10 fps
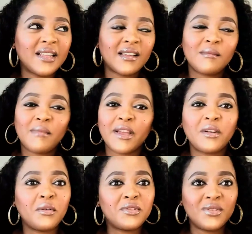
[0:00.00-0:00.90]
like my
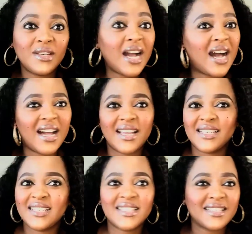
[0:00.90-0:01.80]
go-to
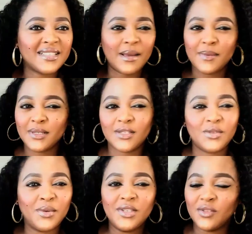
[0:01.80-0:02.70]
guys type of
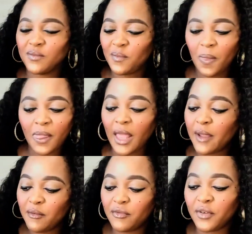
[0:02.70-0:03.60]
situation. I
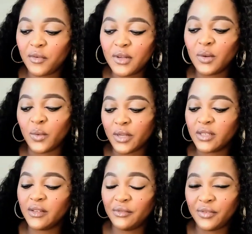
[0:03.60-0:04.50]
am very loyal
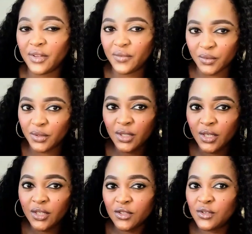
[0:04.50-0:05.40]
and faithful
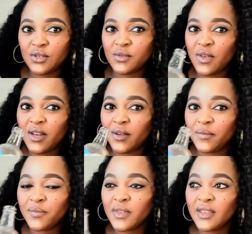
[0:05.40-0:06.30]
to Savannah.